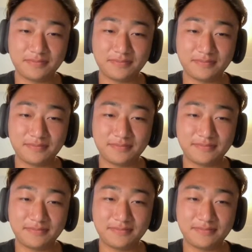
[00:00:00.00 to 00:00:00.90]

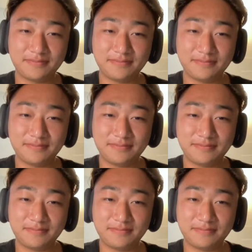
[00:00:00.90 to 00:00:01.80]

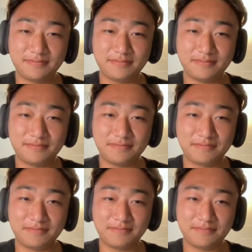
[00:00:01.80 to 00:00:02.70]

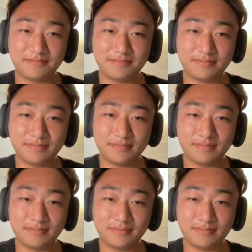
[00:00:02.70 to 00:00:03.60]

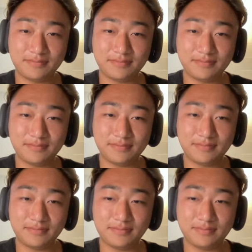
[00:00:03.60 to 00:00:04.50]

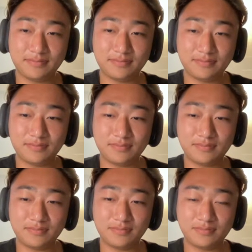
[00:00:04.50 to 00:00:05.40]

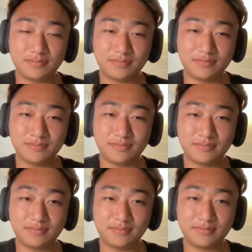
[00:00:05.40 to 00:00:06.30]

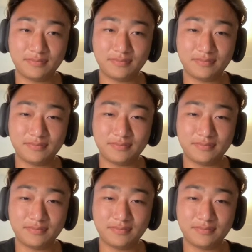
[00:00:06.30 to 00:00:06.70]
(not speaking)